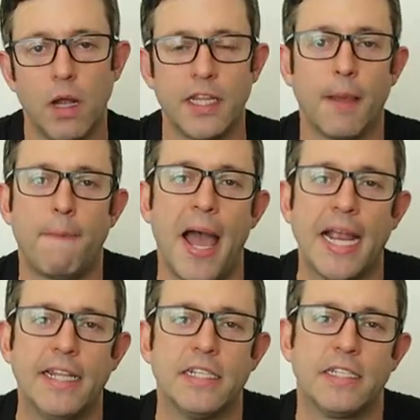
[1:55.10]
I think
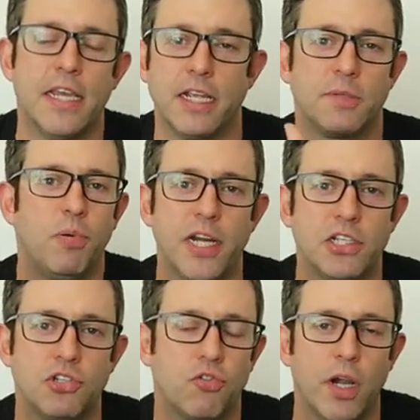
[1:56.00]
packing this thing is
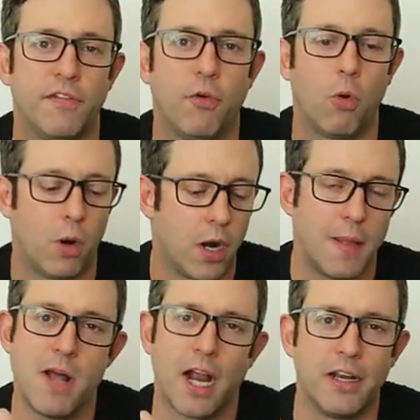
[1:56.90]
pretty straightforward.
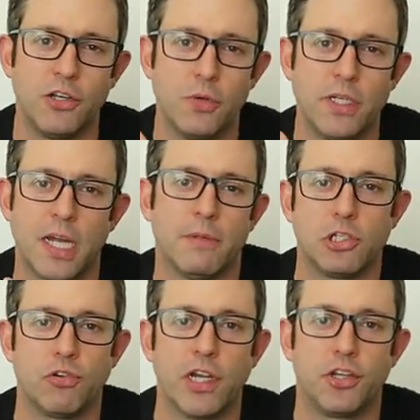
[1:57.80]
I'm not going to do a
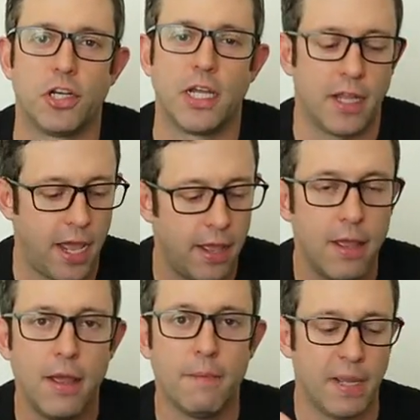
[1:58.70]
demonstration on that.